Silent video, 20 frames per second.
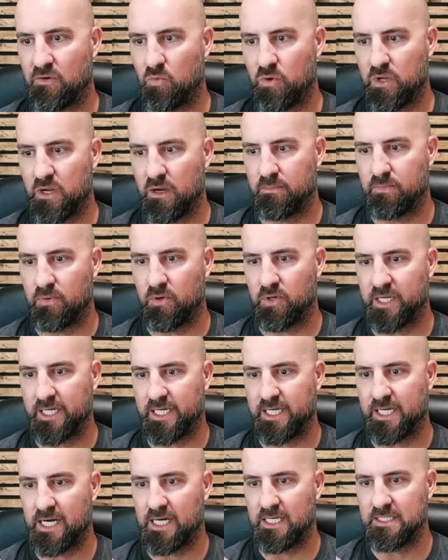we are putting
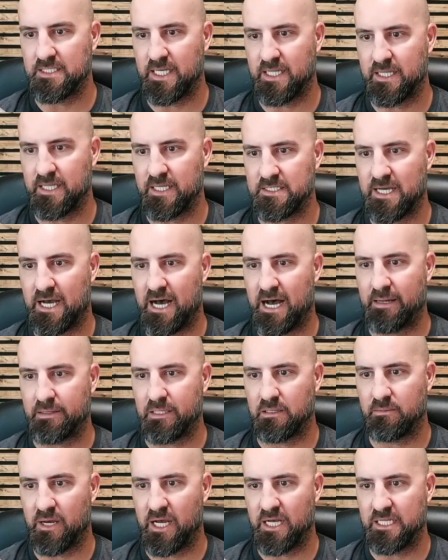content that's
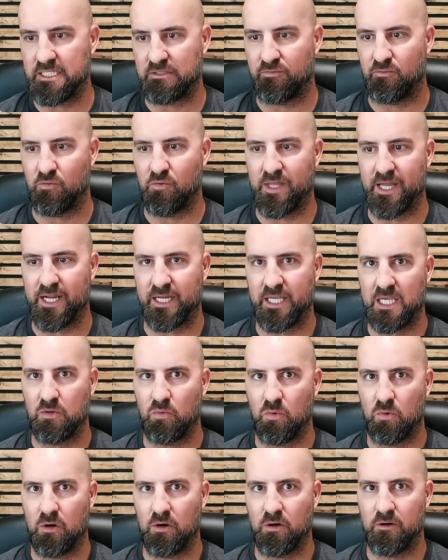optimized for that
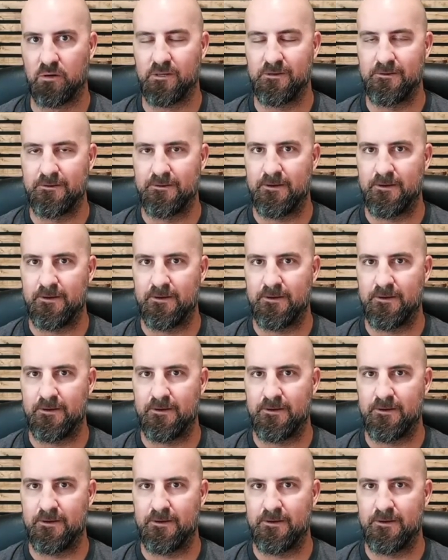keyword.